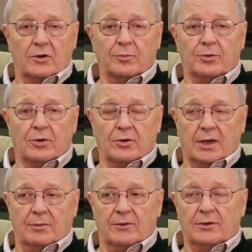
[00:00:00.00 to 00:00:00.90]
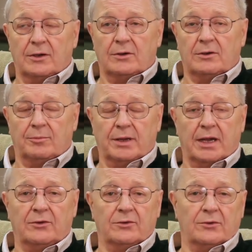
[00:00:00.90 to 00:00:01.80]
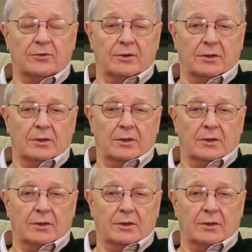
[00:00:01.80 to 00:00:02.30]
whole program is geared to pastors